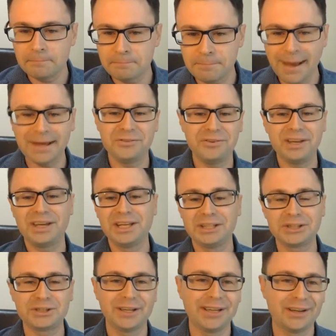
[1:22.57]
basic
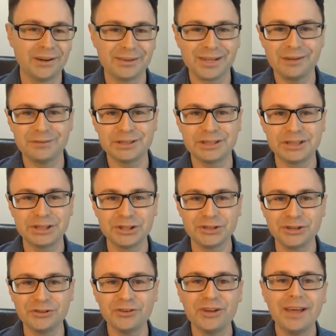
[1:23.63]
history that I'd give a
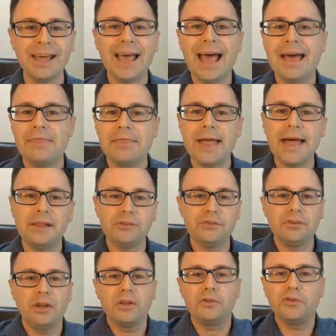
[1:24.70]
student, and
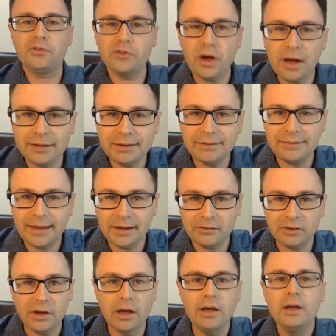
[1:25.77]
that's sine
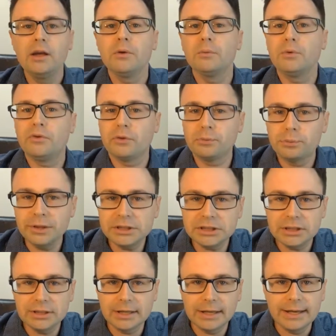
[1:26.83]
theta was
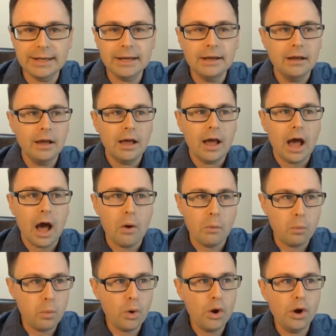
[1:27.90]
originally a
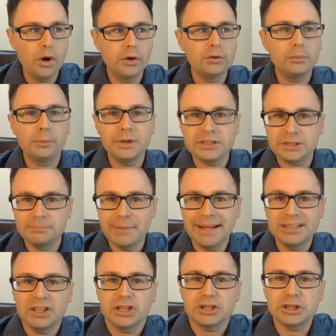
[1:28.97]
word which
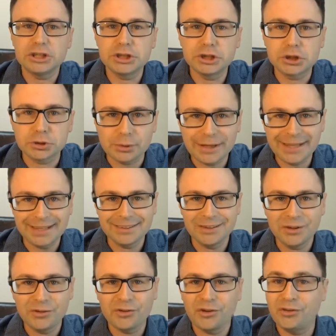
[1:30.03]
meant string.
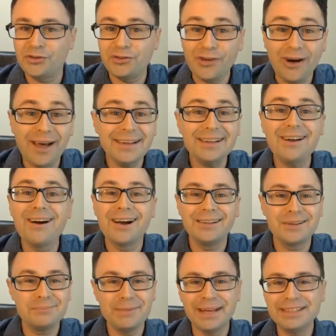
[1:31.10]
So sine kind
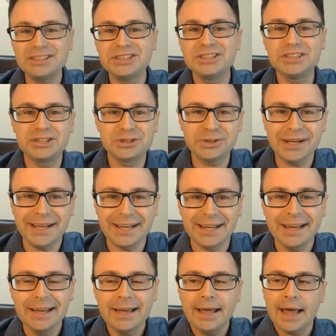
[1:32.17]
of means string.
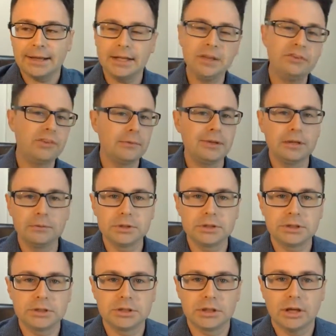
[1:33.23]
And here's something
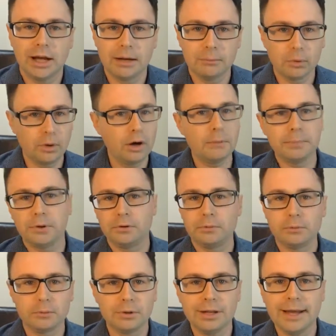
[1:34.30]
which will help you
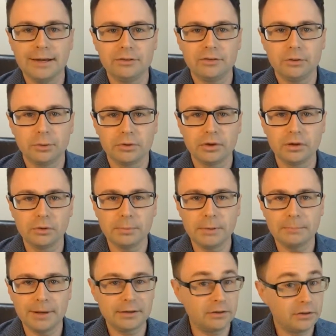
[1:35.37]
relate to it a little bit
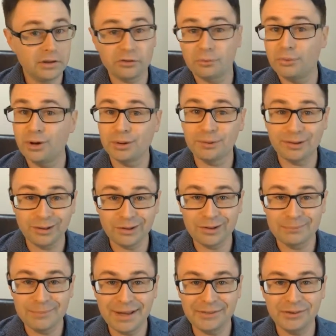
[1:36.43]
better. It doesn't work with a lot
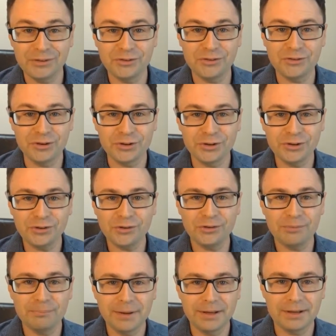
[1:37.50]
of method students,
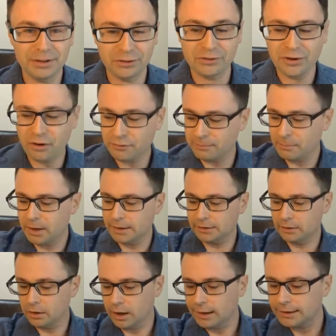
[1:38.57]
but yourself might
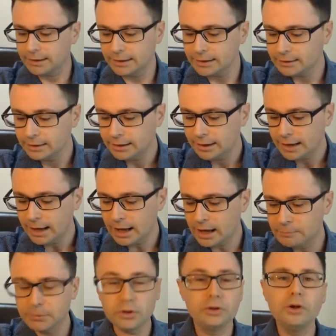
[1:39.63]
like it.
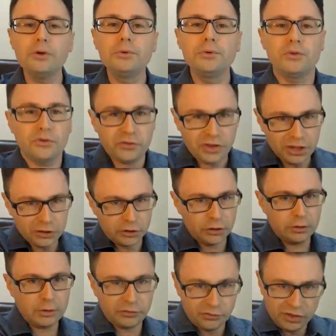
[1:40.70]
You know, a
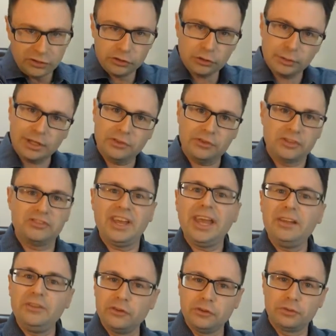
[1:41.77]
sinew is a
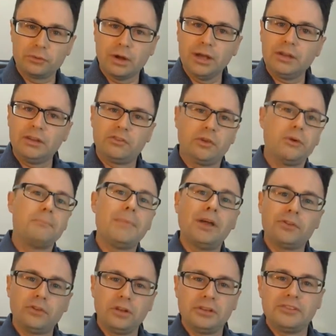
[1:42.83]
tendon, right? So a
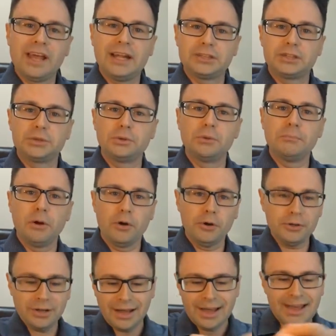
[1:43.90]
muscle attached to a
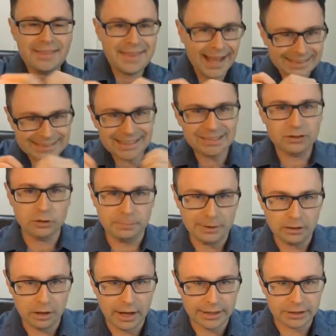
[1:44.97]
bone. That's a little
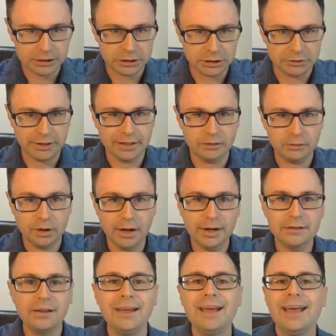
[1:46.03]
bit like a string,
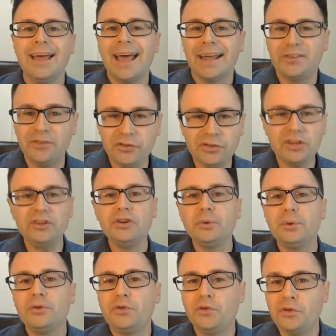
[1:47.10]
right? And sinew
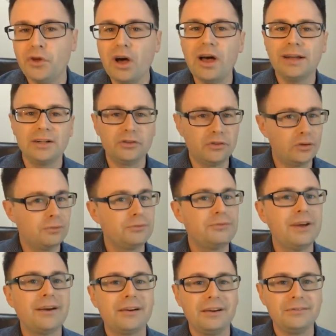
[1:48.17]
and sine are two
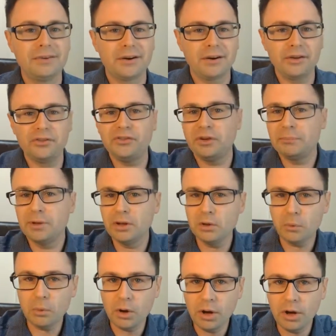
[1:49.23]
very, very similar
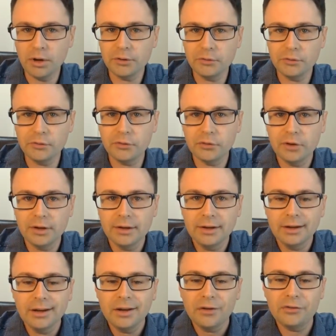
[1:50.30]
words.
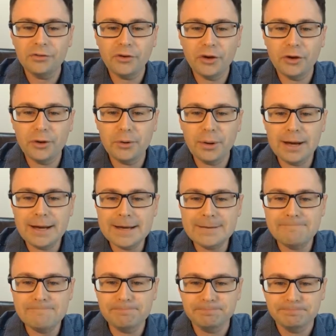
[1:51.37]

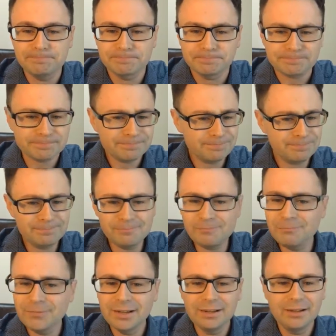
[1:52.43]
So
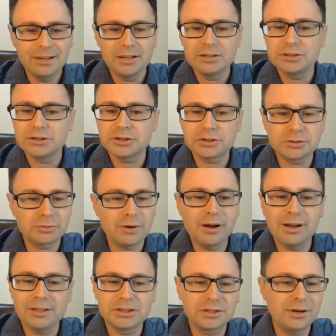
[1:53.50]

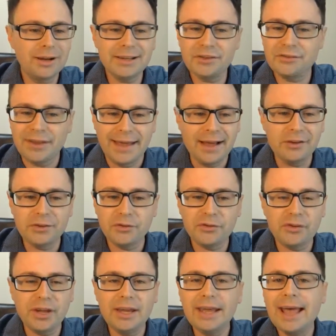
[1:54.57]
try this out,
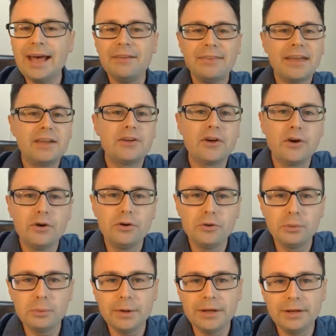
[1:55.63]
see how they go
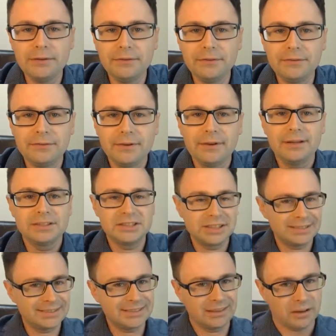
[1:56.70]
with
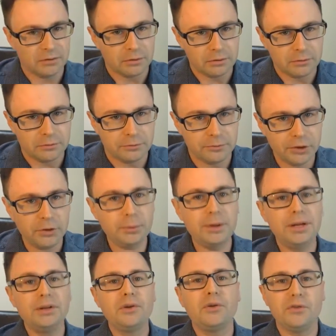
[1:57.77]
just
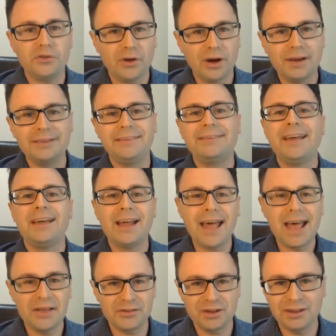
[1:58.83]
viewing sine theta
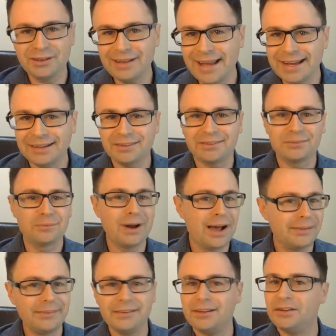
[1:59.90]
as a length
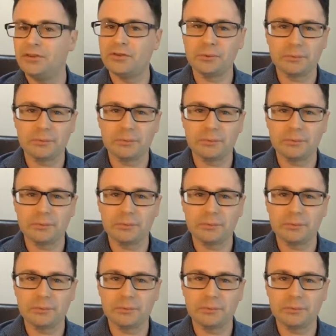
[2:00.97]
rather than as a